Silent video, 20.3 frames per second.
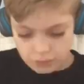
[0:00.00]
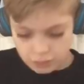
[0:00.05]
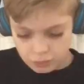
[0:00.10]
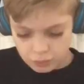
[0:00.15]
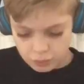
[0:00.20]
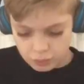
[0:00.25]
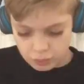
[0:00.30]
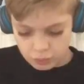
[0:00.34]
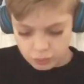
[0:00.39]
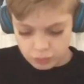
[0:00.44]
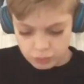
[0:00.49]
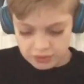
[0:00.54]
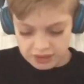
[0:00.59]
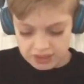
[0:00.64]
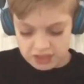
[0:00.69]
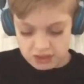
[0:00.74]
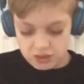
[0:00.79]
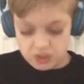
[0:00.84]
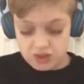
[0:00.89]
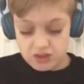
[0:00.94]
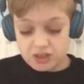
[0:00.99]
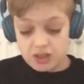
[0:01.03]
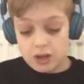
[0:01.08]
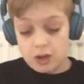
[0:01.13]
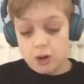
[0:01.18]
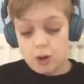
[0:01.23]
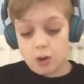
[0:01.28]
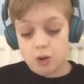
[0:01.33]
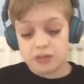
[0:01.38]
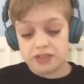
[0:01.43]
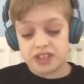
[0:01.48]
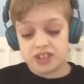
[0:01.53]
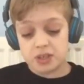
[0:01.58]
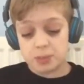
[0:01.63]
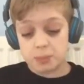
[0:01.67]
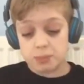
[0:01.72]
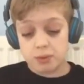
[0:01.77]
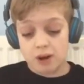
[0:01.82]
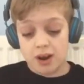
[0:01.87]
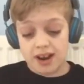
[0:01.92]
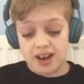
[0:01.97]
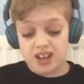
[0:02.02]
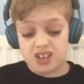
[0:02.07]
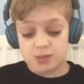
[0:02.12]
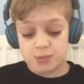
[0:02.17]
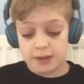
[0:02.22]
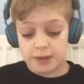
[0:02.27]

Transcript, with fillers: Ooh, there's a... Oh, there's a prize